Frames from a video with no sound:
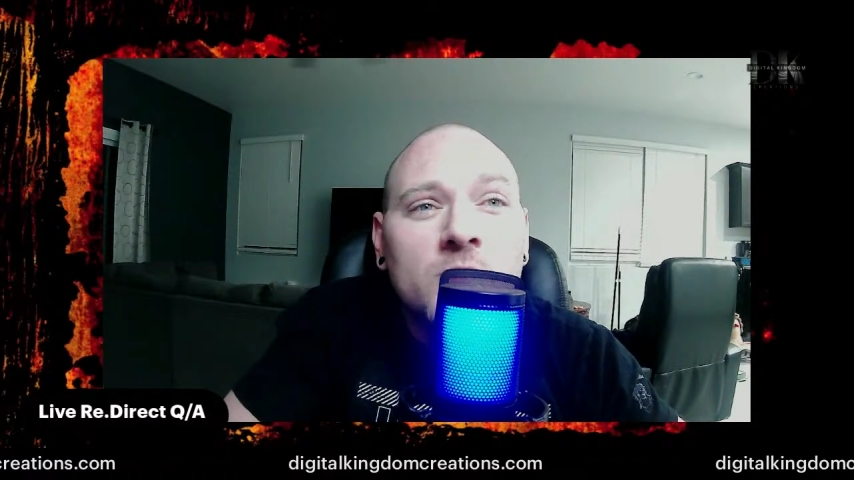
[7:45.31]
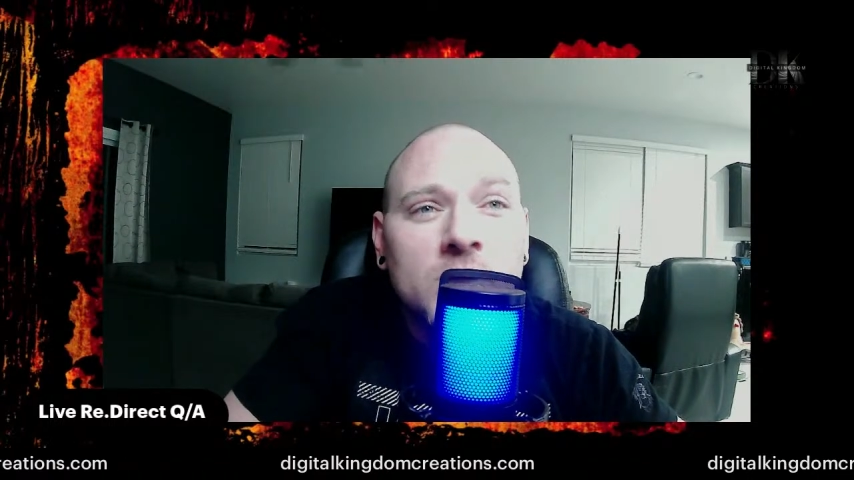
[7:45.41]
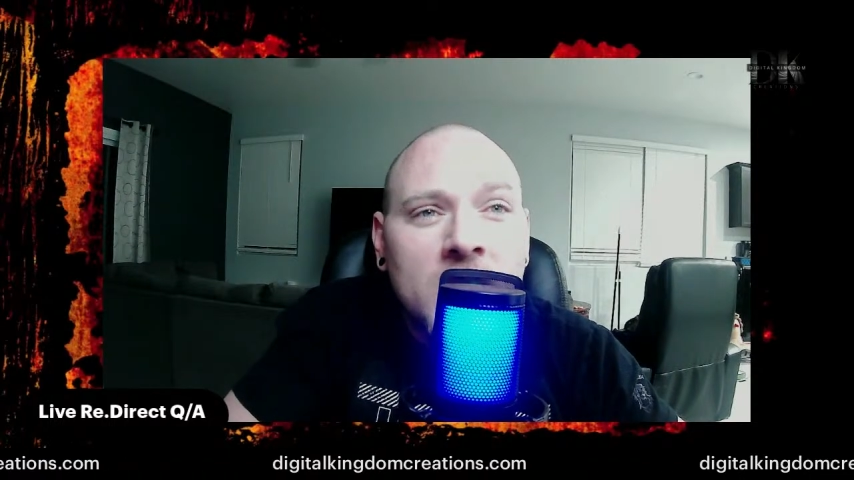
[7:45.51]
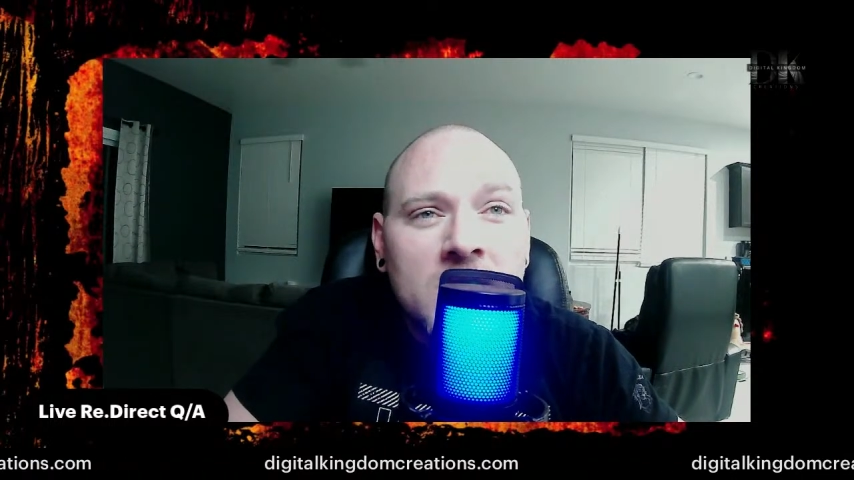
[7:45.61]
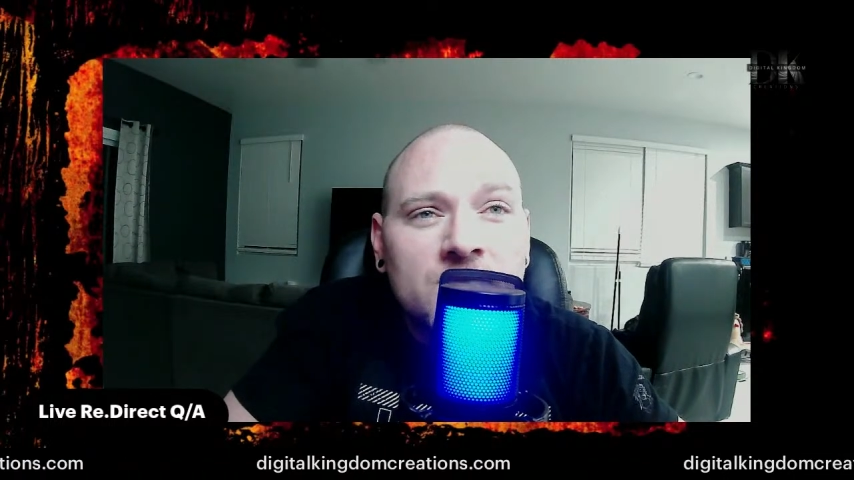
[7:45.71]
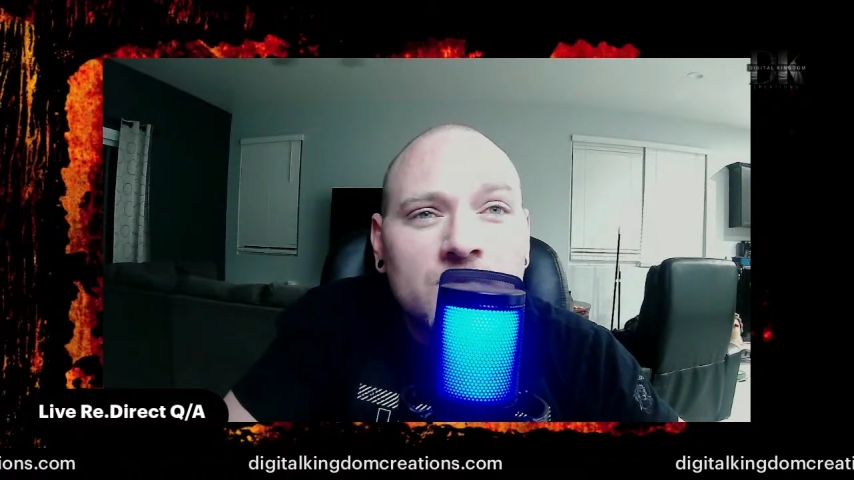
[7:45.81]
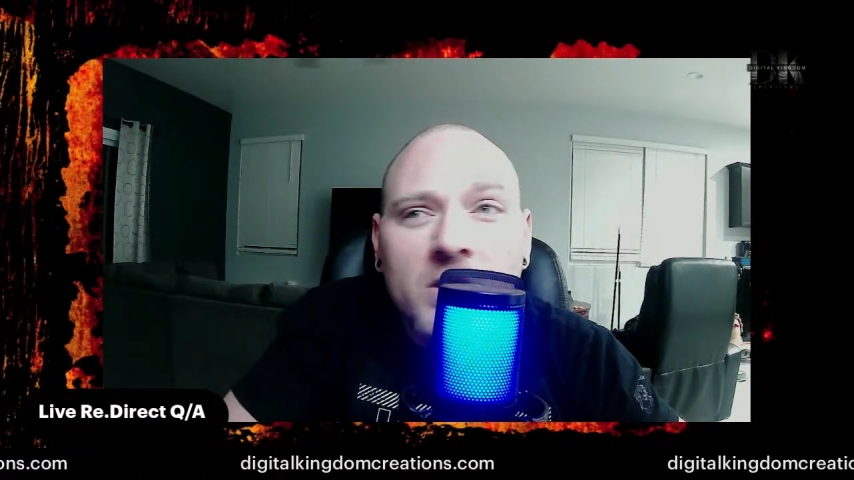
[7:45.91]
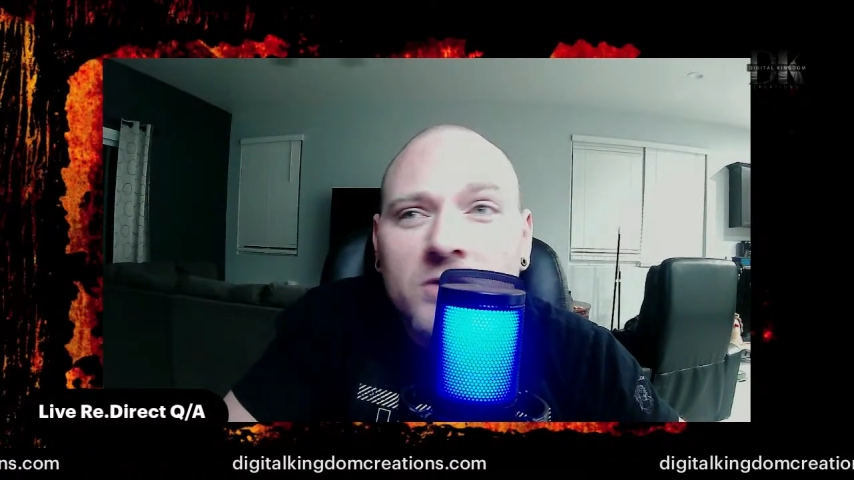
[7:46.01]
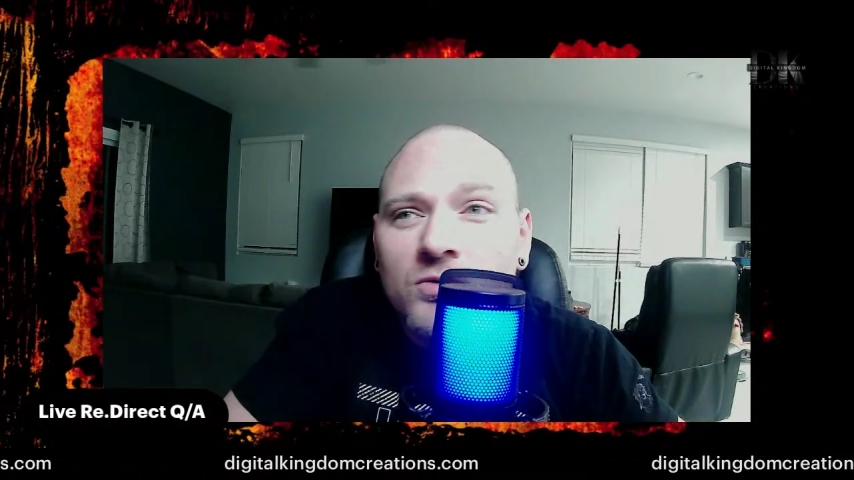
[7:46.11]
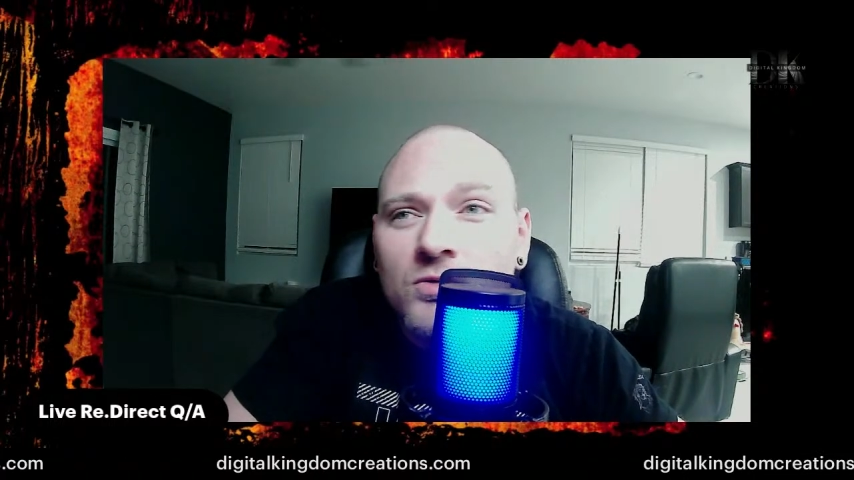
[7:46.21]
when you have the
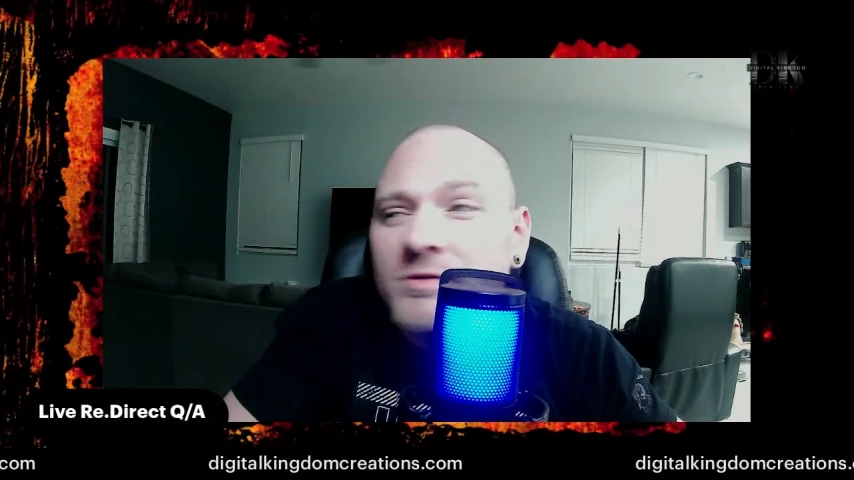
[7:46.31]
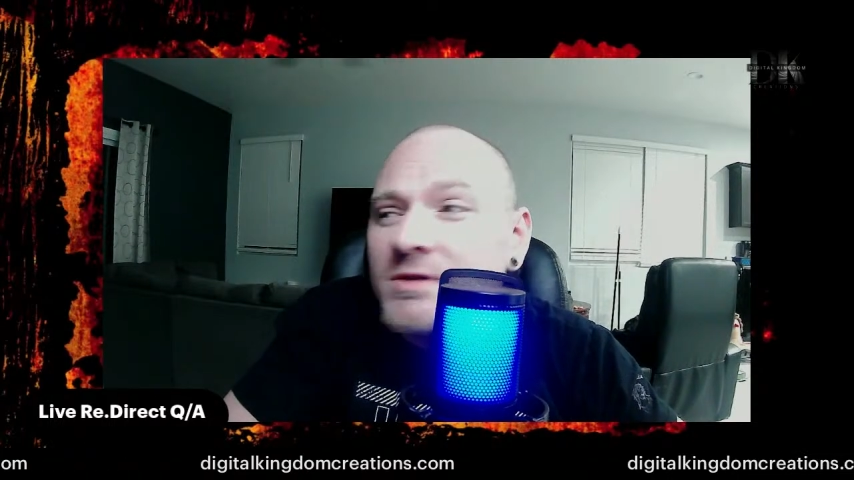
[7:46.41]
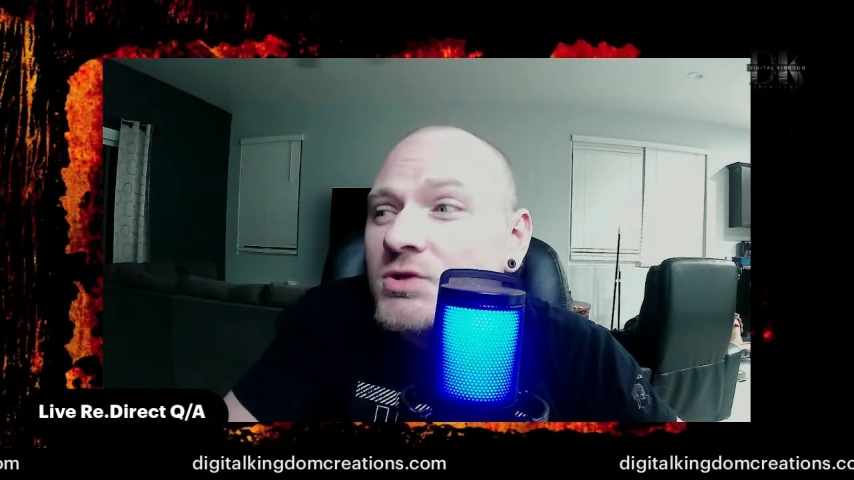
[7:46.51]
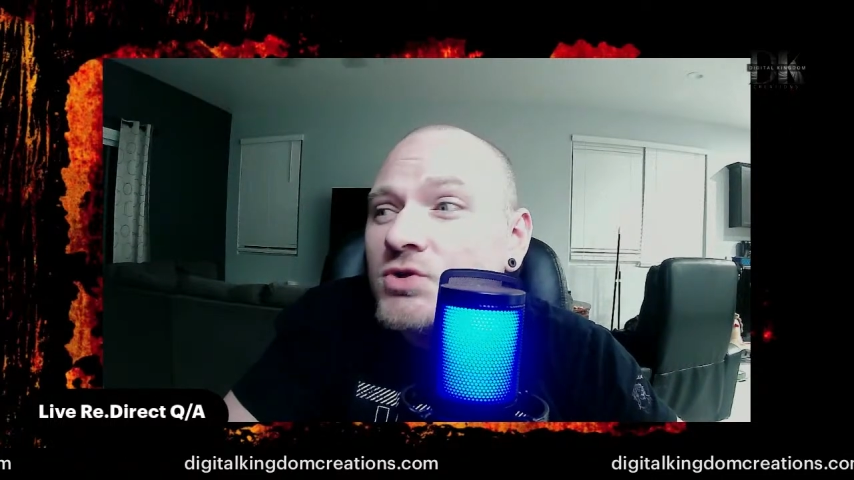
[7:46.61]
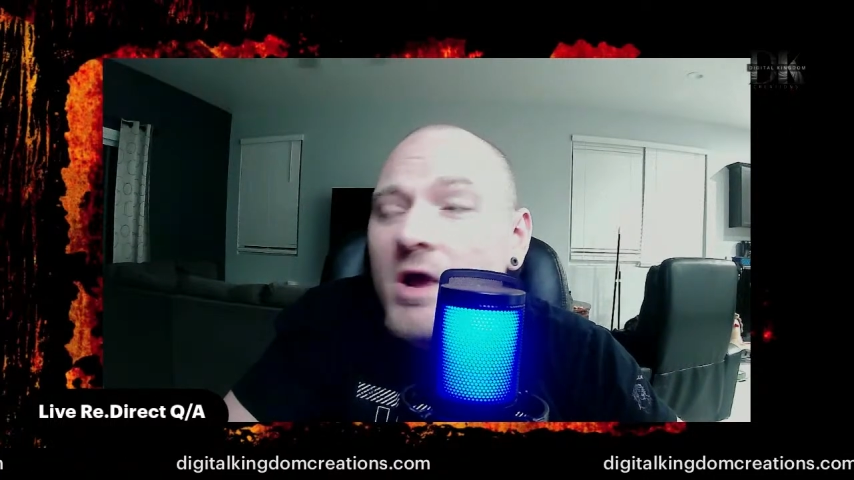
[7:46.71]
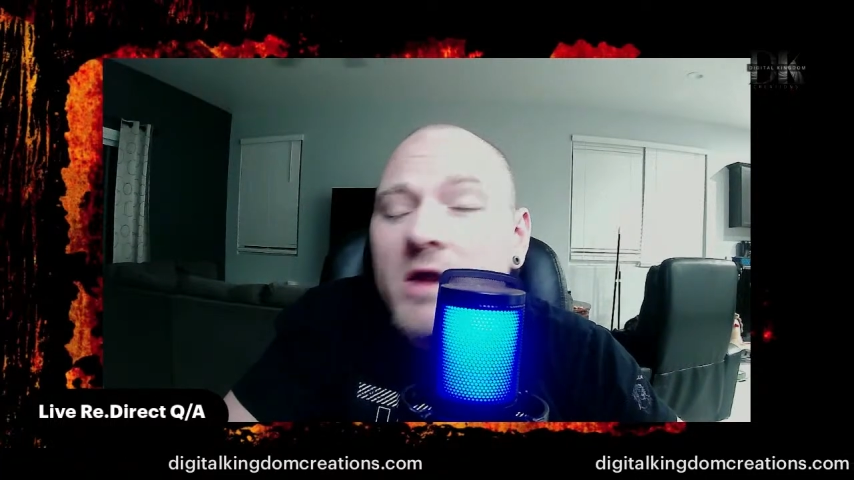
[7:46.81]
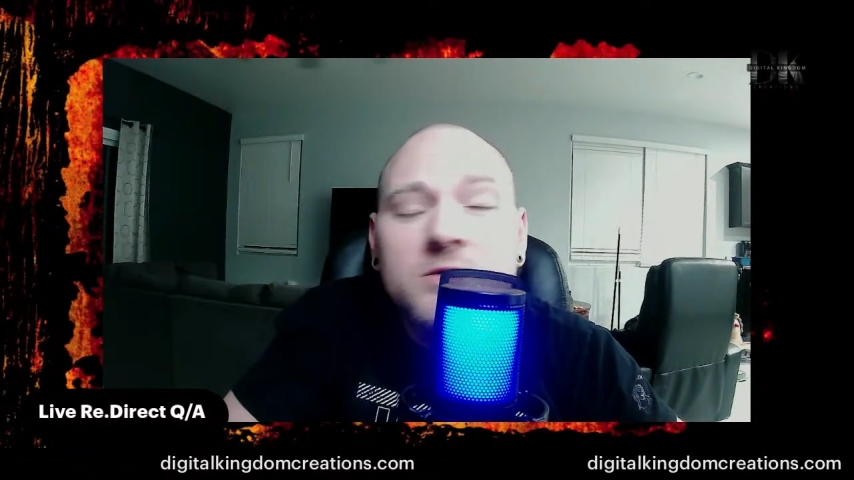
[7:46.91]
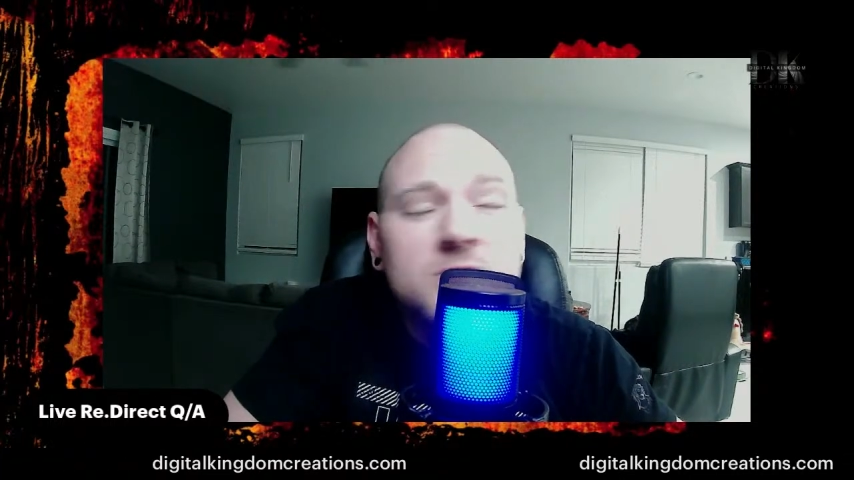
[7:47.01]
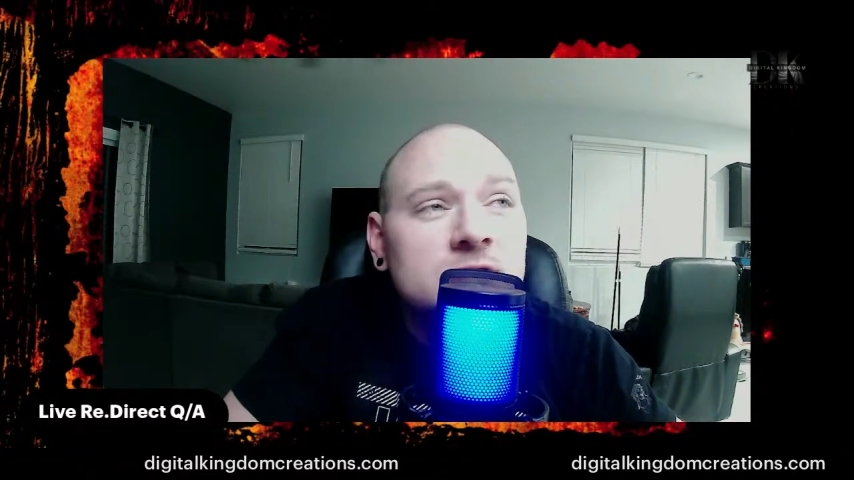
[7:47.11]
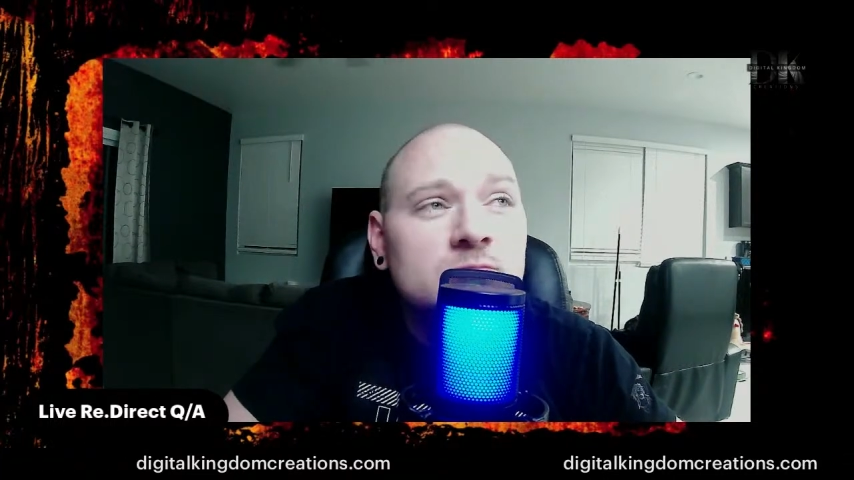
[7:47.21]
right tools and strategies